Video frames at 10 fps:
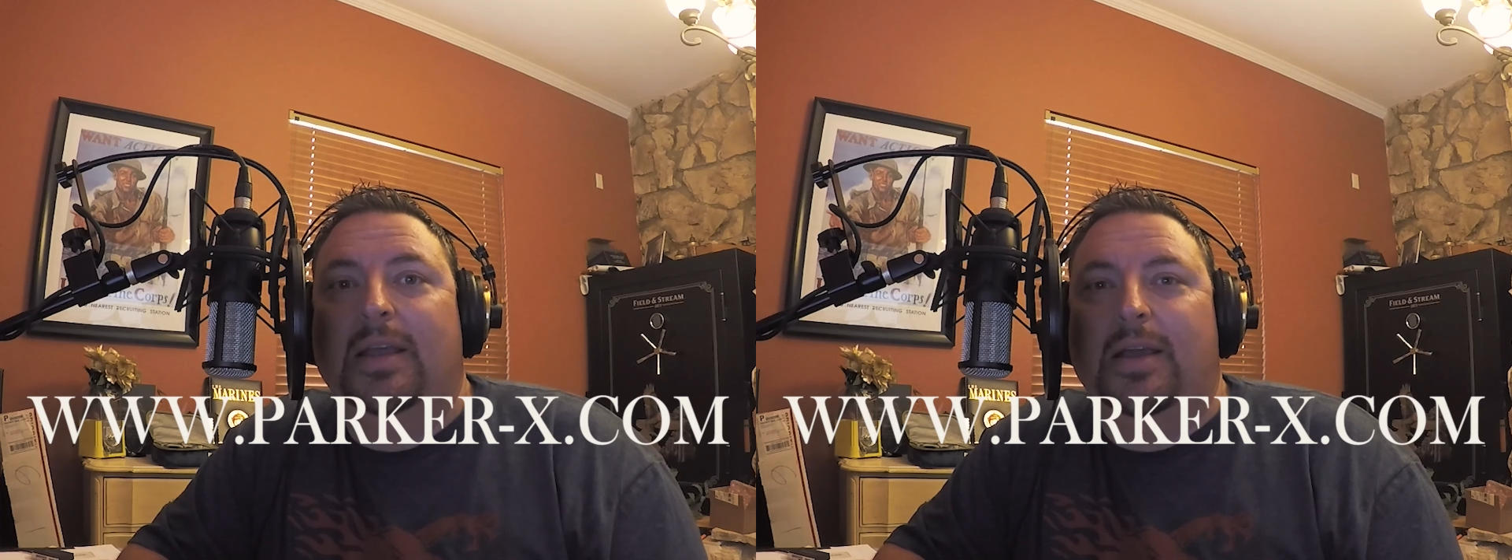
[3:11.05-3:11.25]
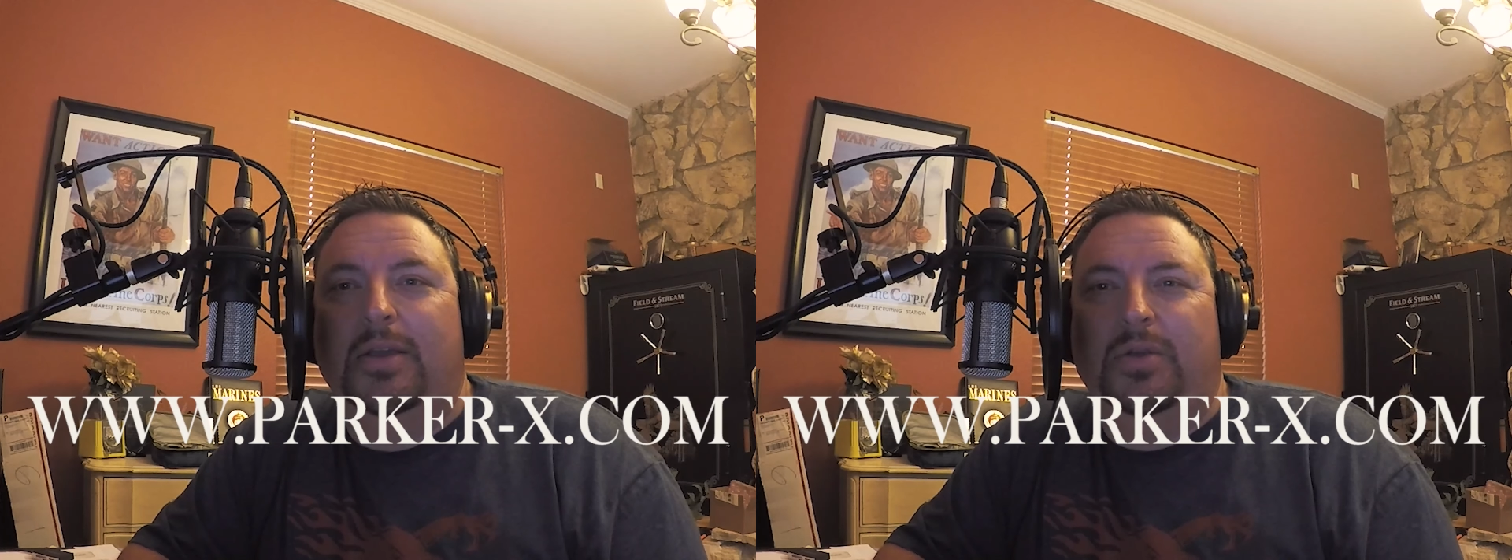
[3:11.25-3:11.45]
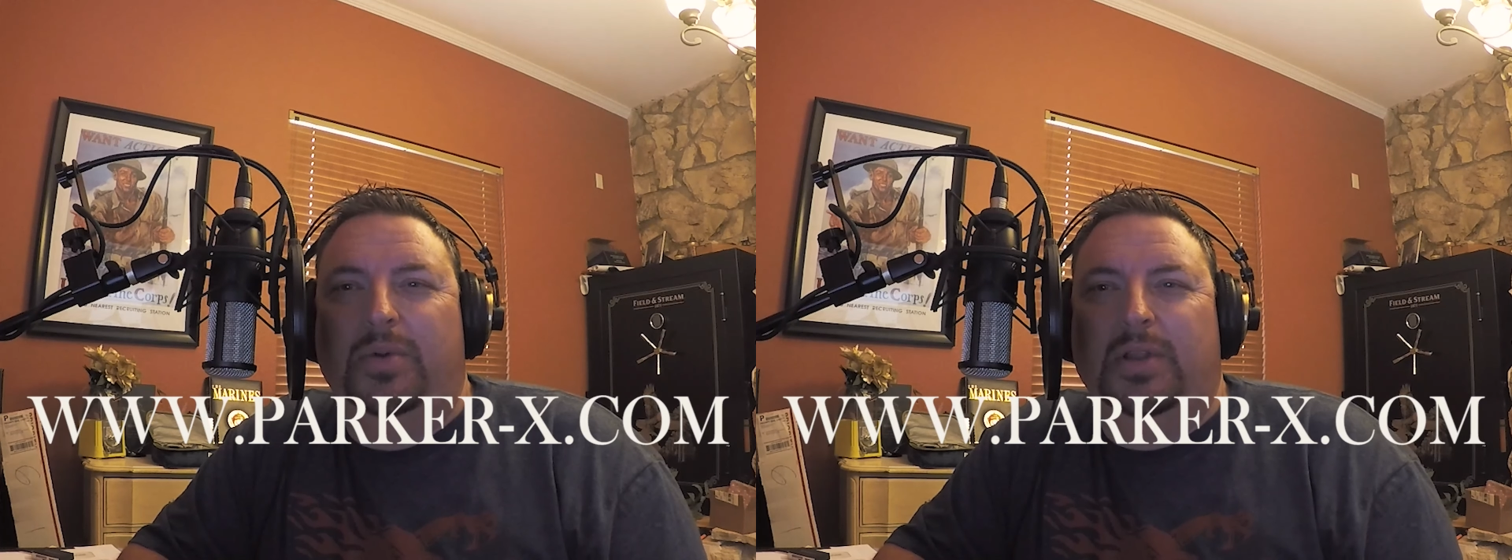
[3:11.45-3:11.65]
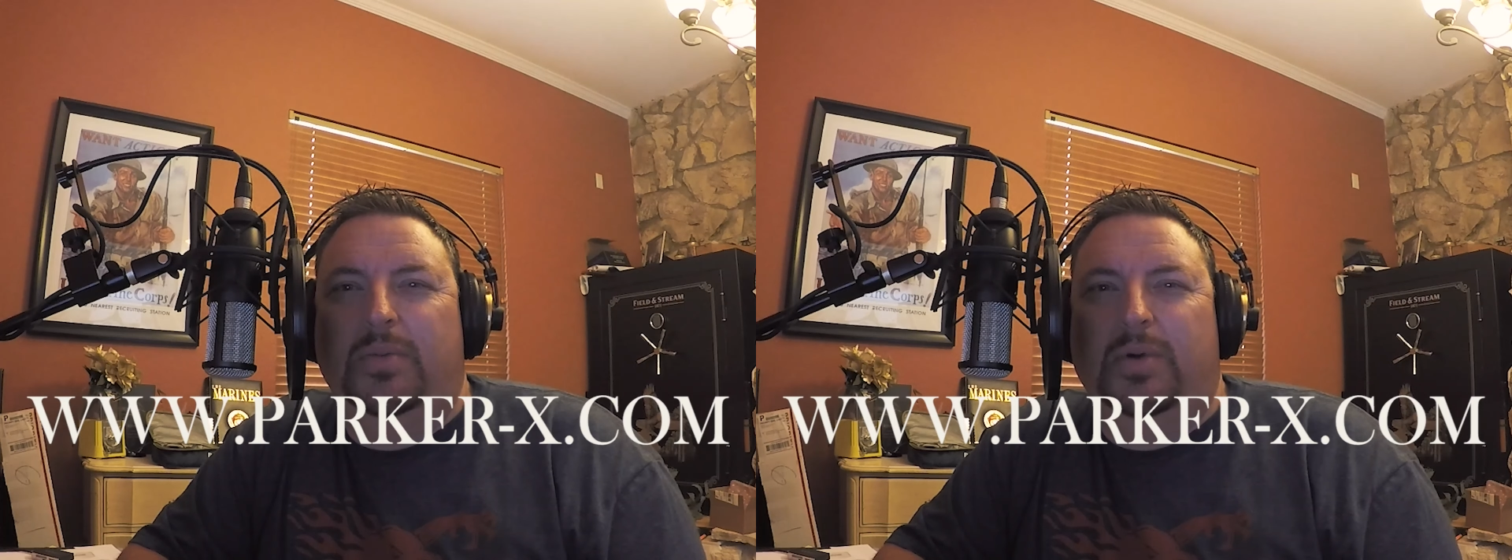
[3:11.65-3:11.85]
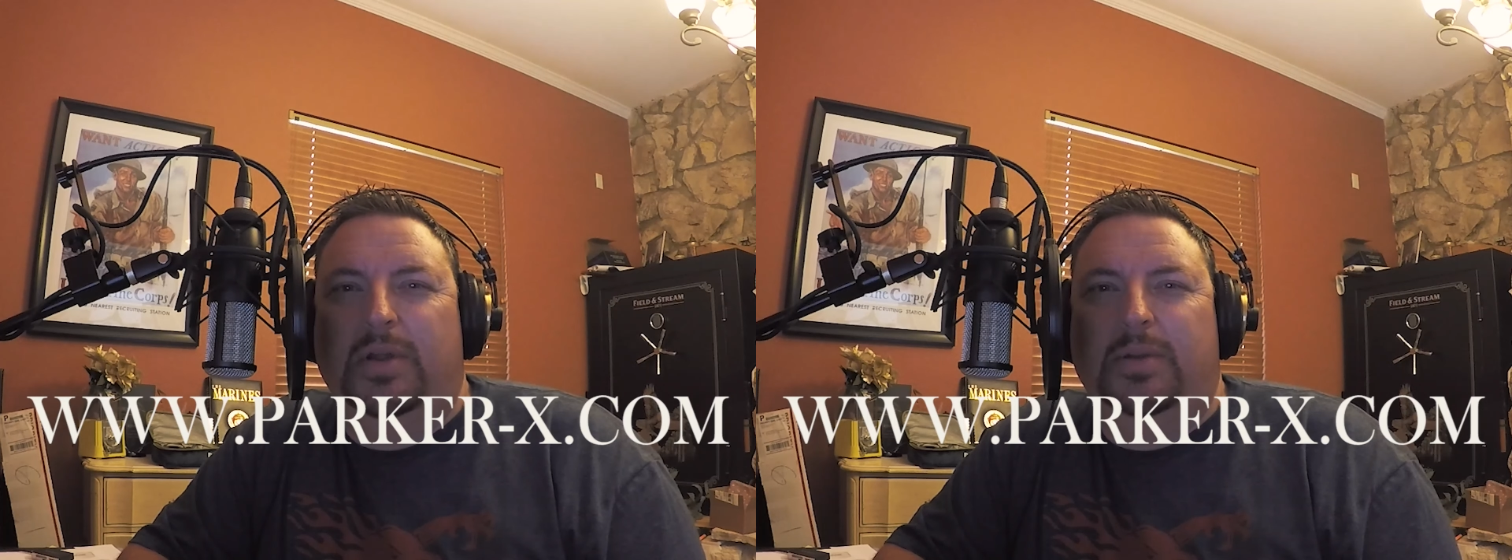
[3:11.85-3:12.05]
You really
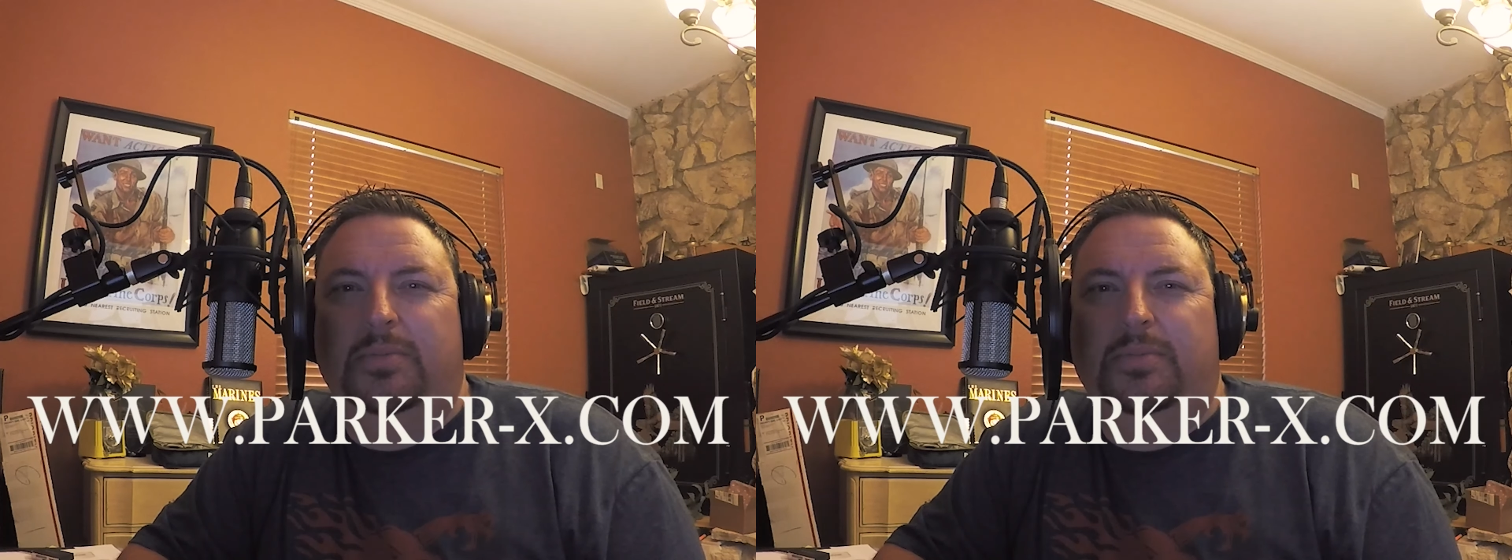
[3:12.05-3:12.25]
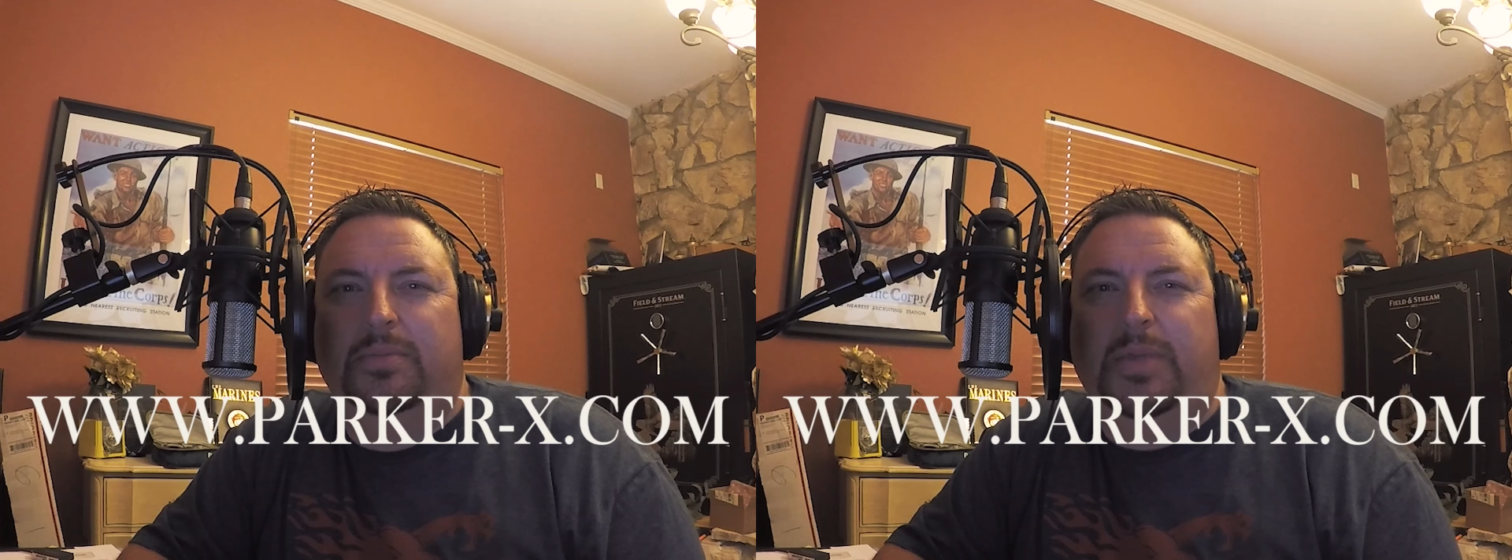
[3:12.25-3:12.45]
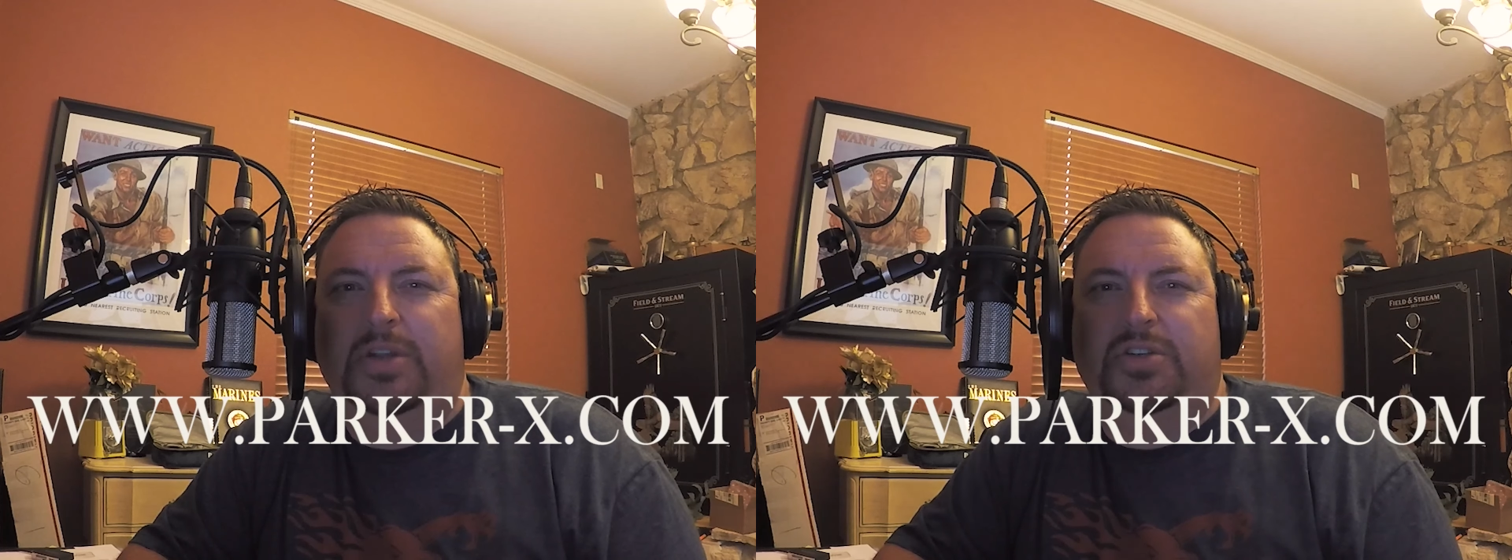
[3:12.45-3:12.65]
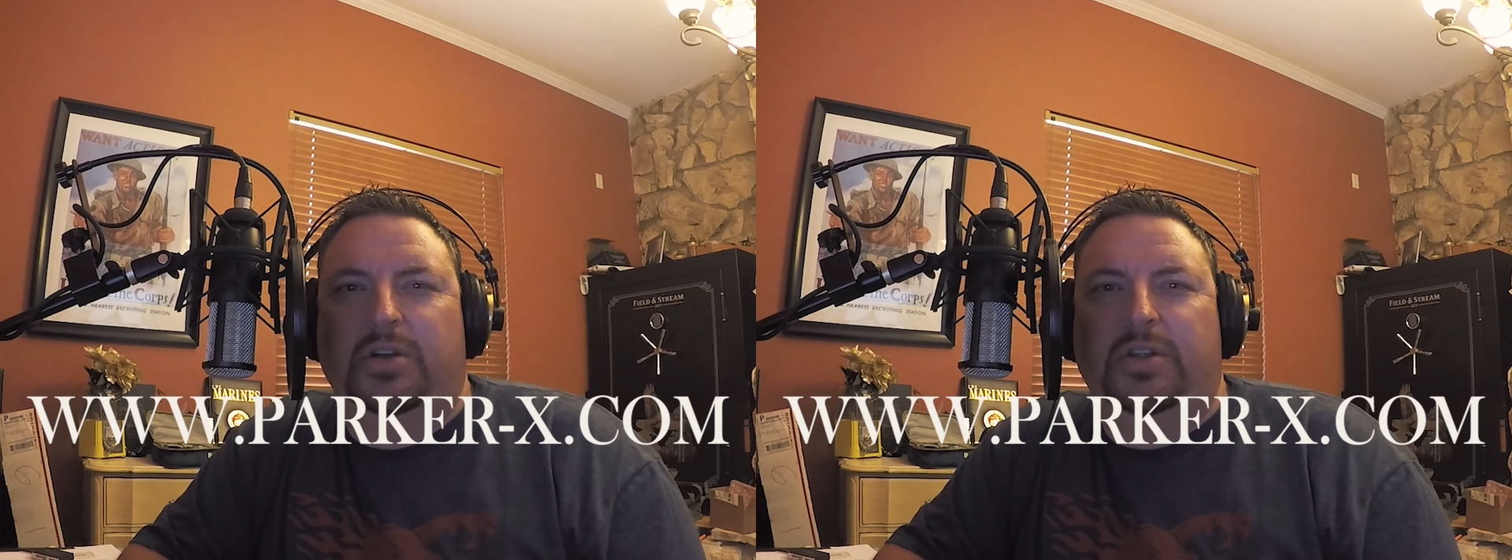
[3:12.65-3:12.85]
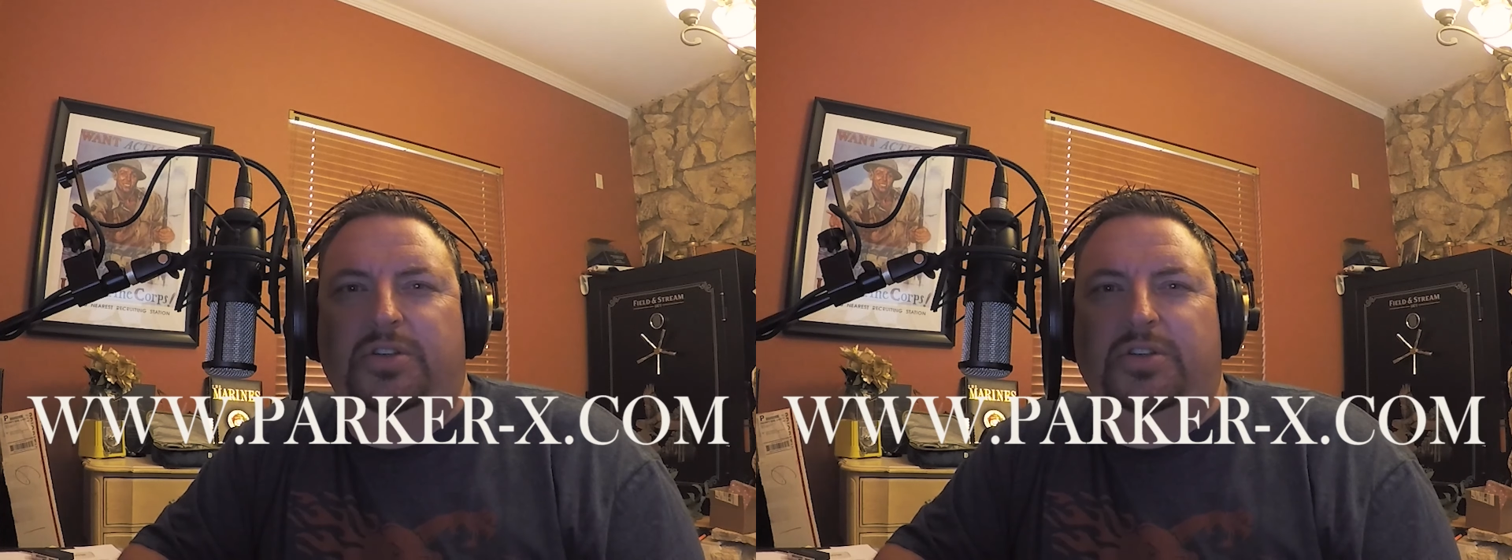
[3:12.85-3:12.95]
want to make sure